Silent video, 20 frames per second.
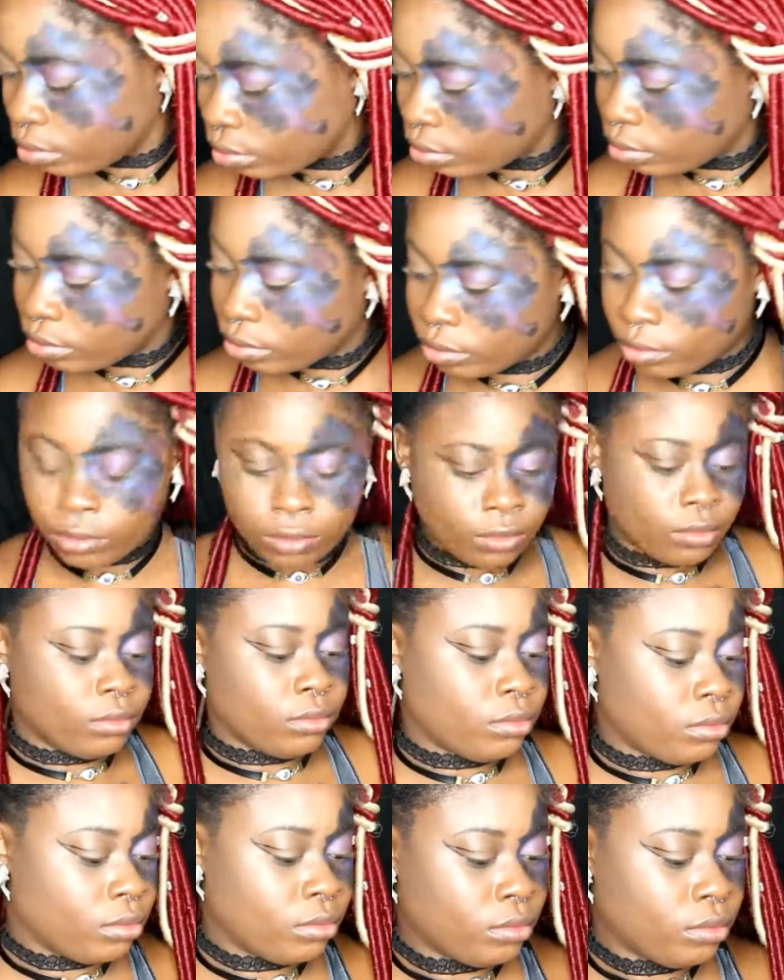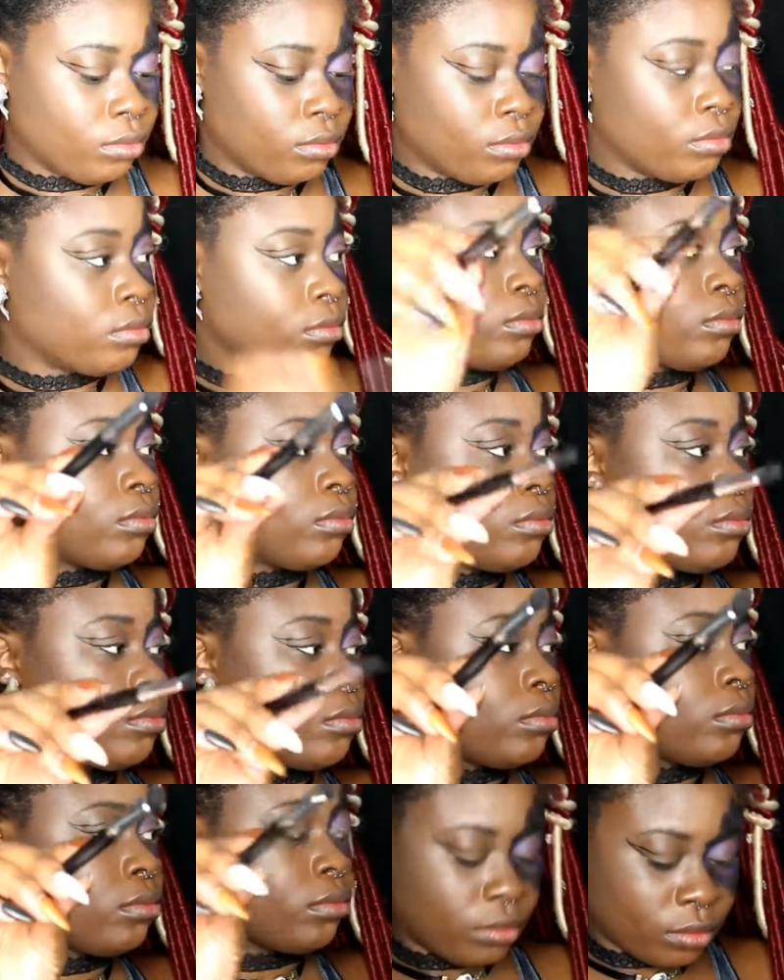over and over again, so if I forget to tell you
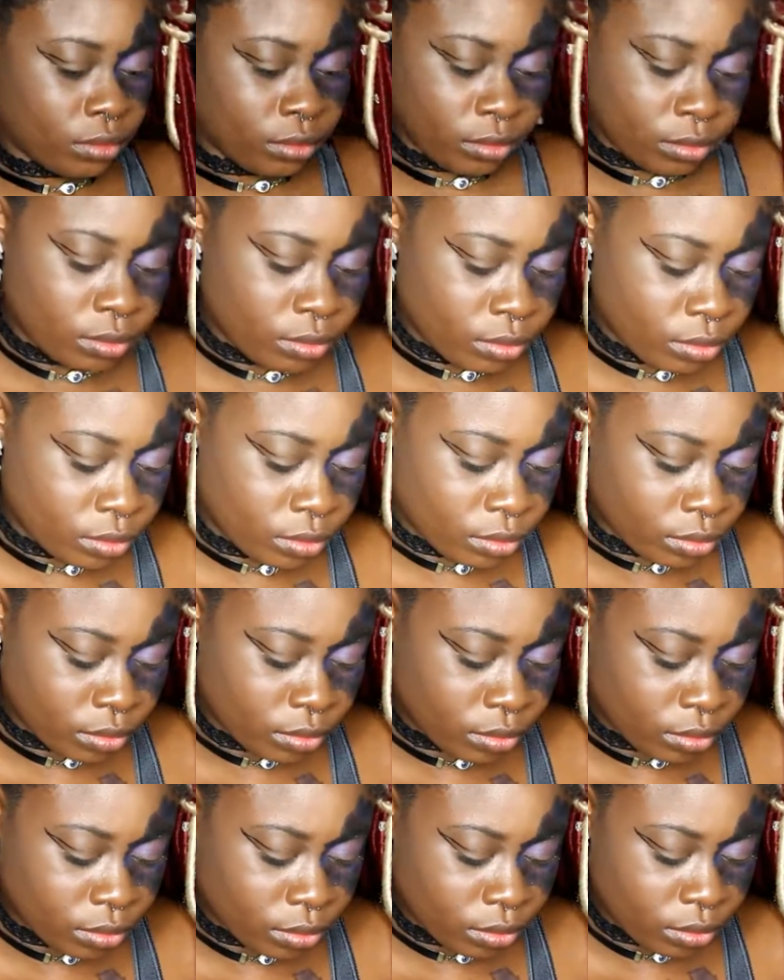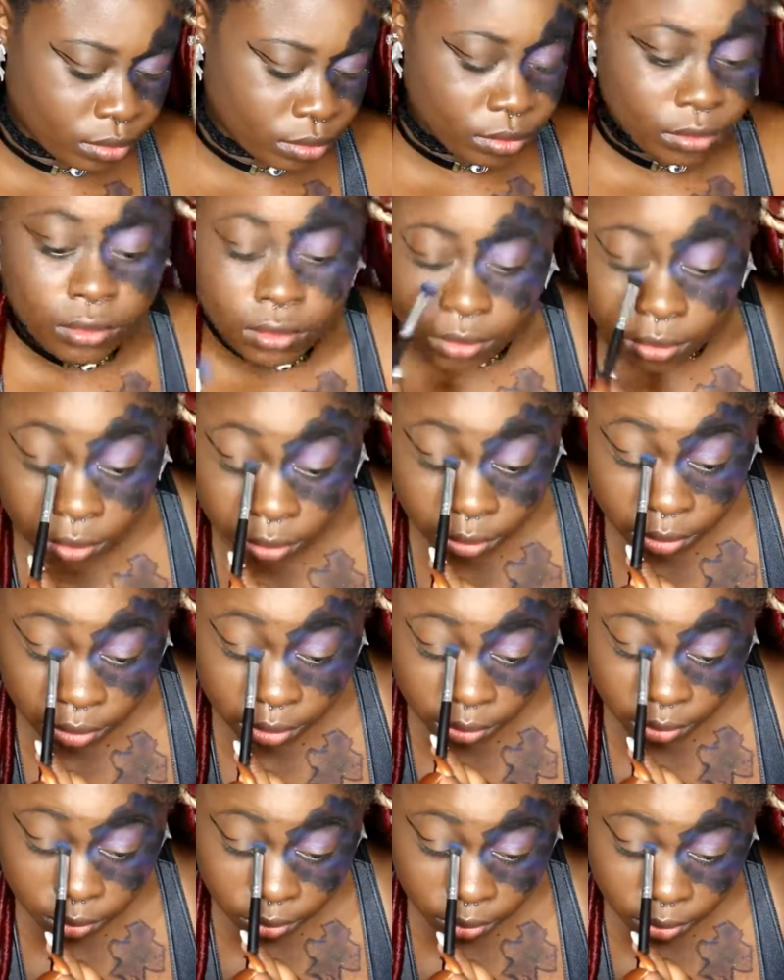what color I'm using, it's probably one
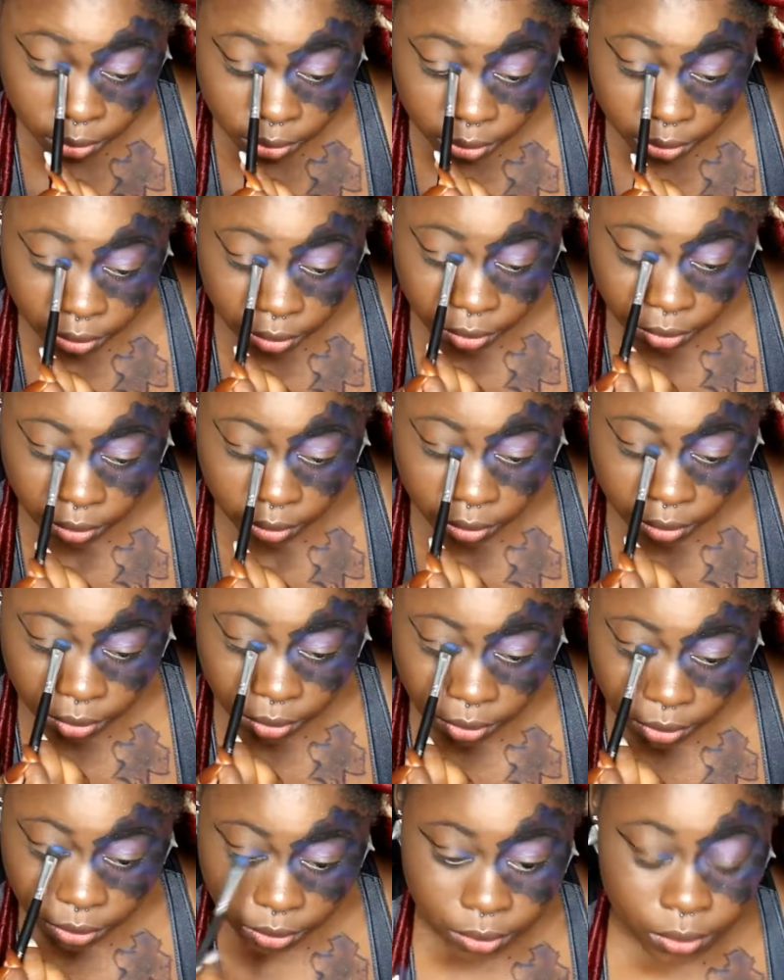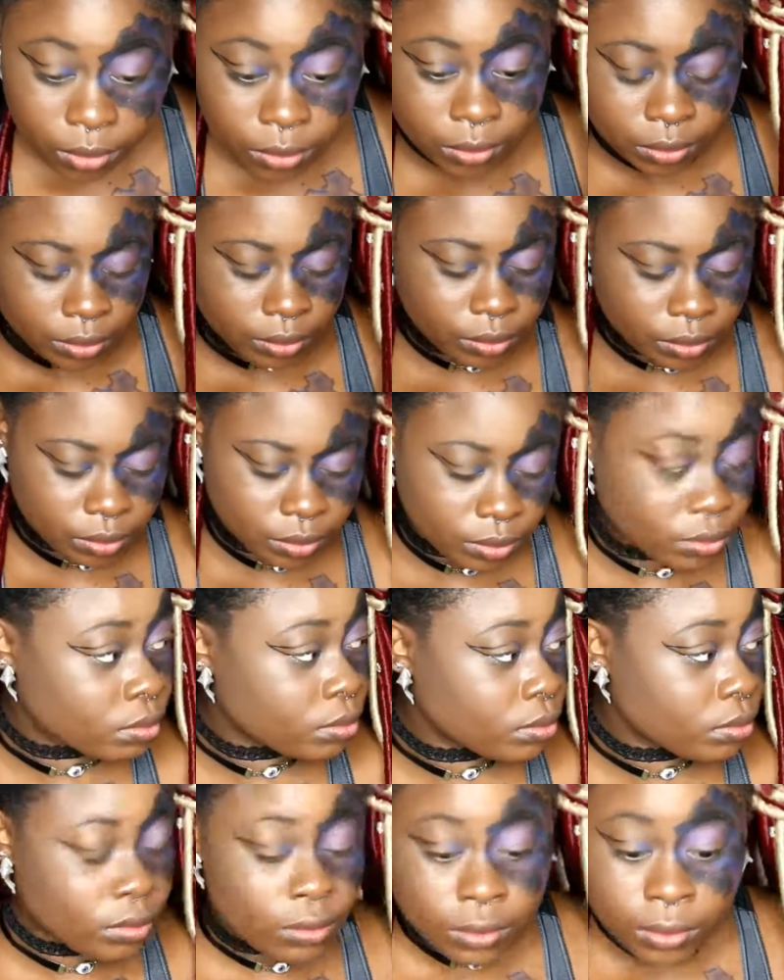of the ones I was using before. And I'm
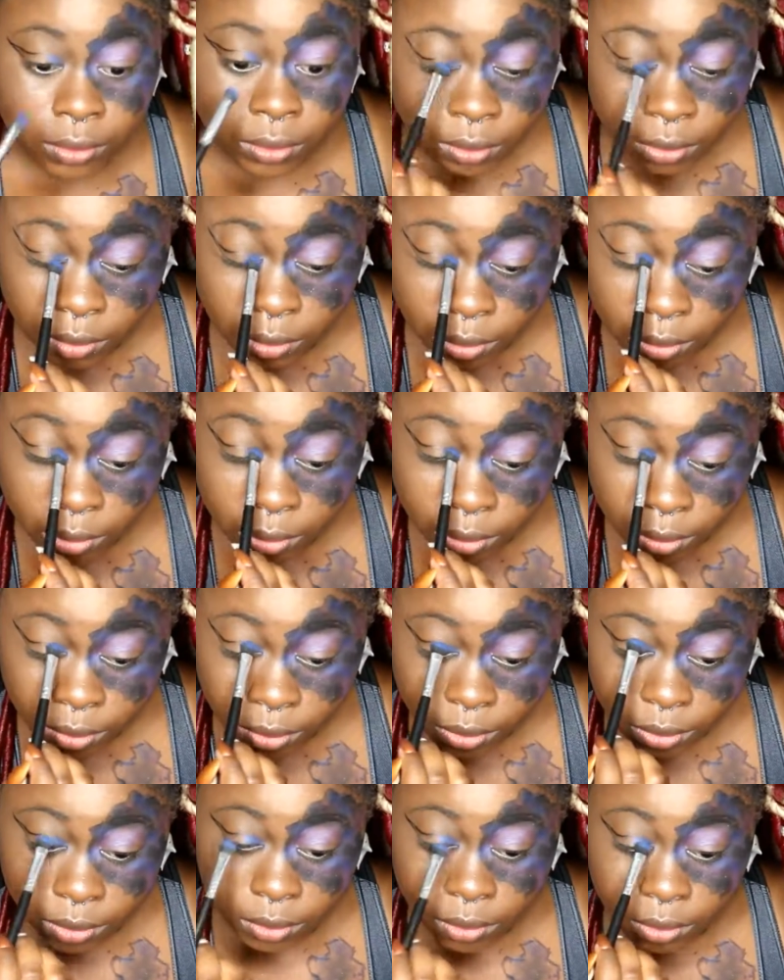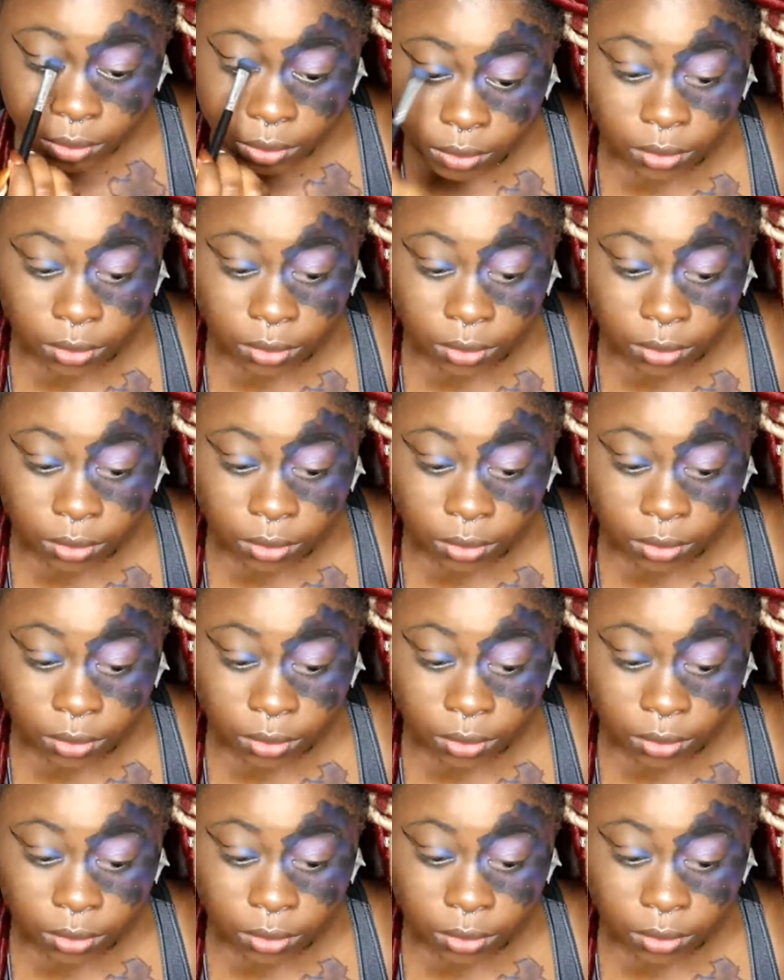going to take this, I think